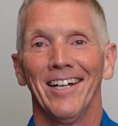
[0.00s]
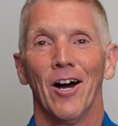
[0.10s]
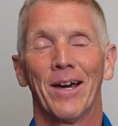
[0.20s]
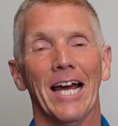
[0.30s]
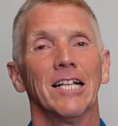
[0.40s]

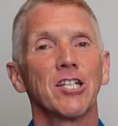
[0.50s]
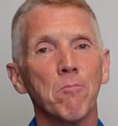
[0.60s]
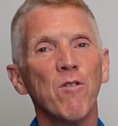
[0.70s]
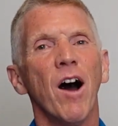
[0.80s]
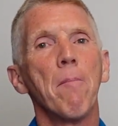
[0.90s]
Okay, let's
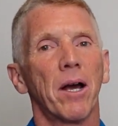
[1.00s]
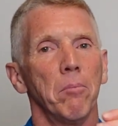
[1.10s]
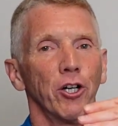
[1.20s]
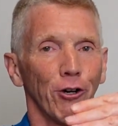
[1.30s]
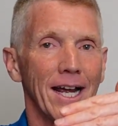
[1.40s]
move up a
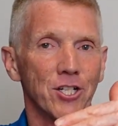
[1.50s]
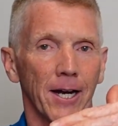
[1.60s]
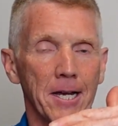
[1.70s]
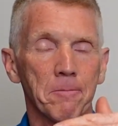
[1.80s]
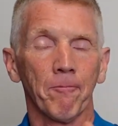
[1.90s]
couple of grades, all
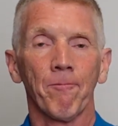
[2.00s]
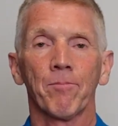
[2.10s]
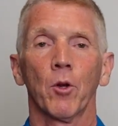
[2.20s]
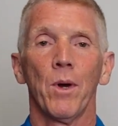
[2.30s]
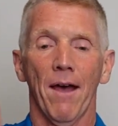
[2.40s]
right?
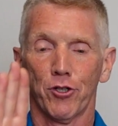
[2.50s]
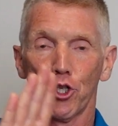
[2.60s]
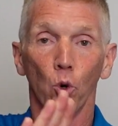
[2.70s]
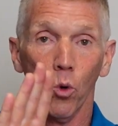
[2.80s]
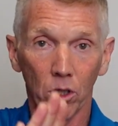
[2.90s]
We have
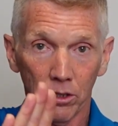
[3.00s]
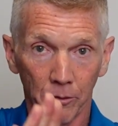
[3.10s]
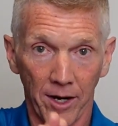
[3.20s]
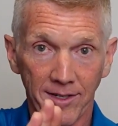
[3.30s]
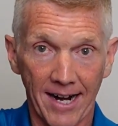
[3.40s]
school,
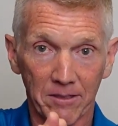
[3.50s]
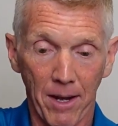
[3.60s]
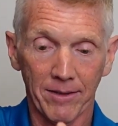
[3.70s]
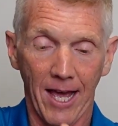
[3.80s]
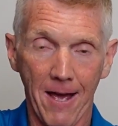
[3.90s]
we already talked
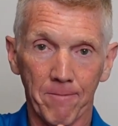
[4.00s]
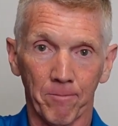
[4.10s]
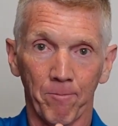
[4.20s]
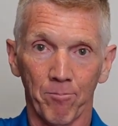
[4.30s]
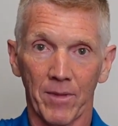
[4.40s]
about that.
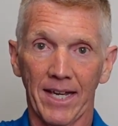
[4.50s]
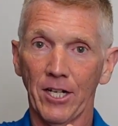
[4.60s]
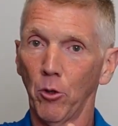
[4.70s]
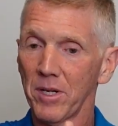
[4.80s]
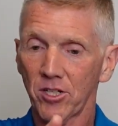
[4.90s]

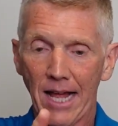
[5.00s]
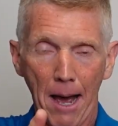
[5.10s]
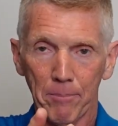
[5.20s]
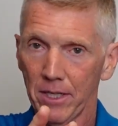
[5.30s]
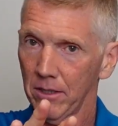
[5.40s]
Again, don't be
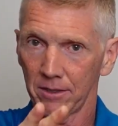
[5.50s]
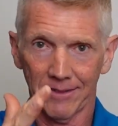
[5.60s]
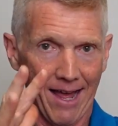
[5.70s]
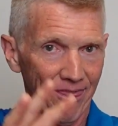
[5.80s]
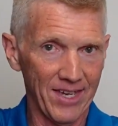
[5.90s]
sloppy, it's
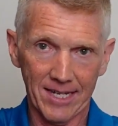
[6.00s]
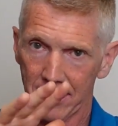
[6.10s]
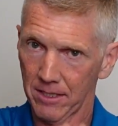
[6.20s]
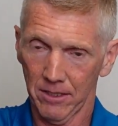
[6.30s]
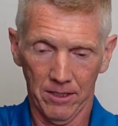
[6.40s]
not this.